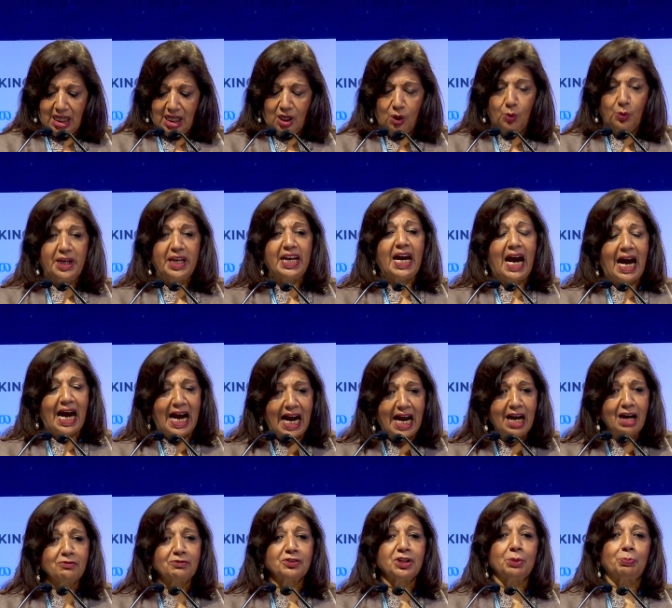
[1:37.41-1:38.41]
we
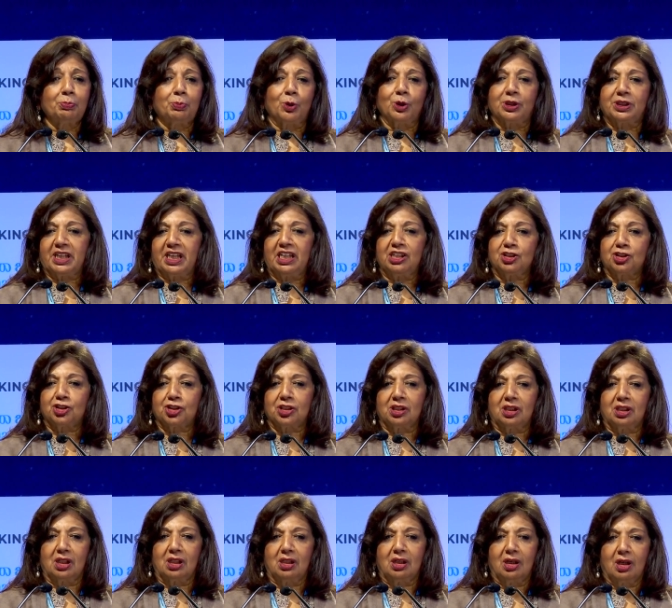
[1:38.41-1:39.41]
have the
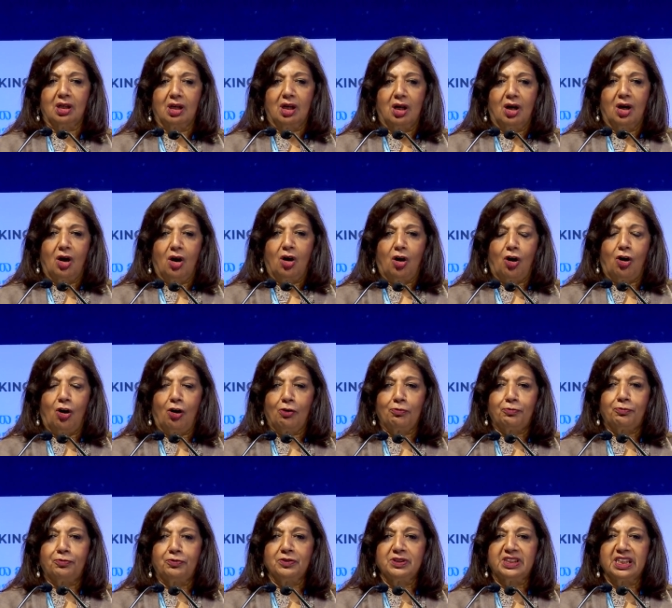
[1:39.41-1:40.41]
potential
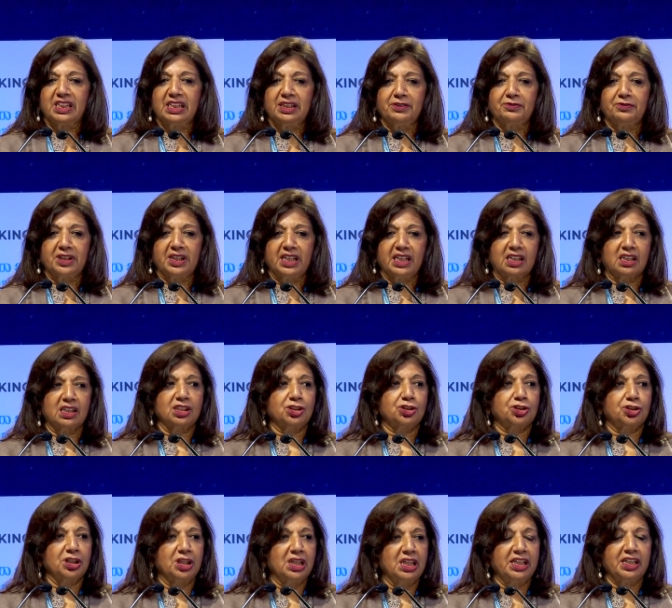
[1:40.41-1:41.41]
of delivering a $1
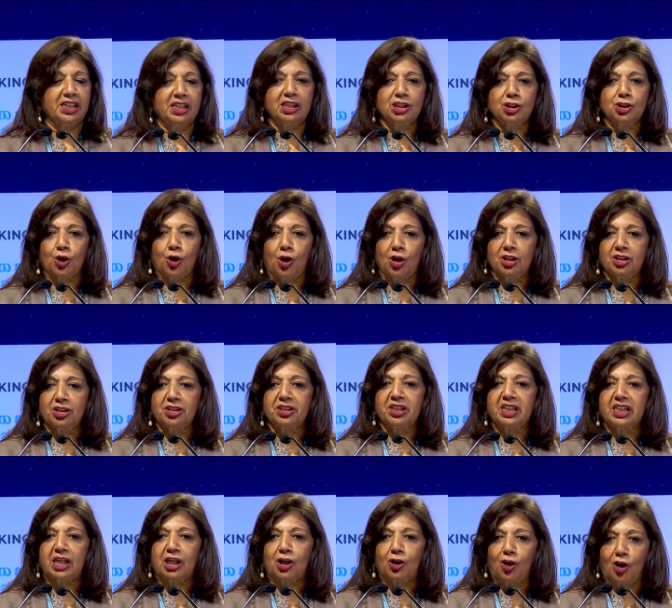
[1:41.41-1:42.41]
trillion
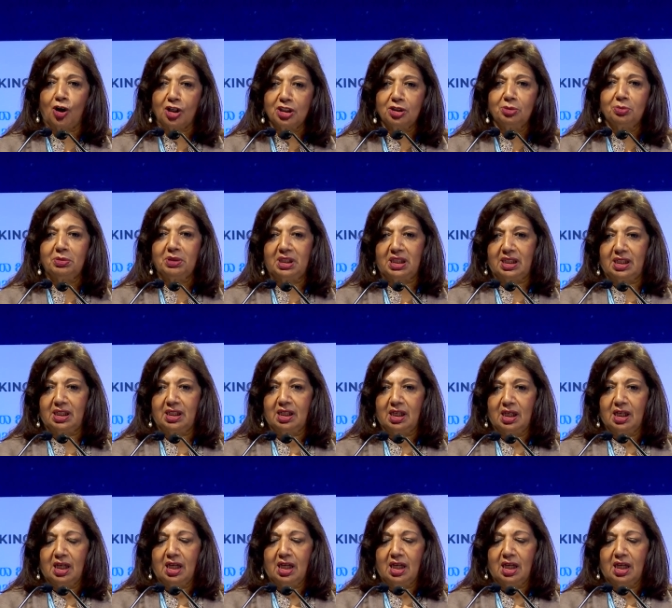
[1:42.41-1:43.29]
economy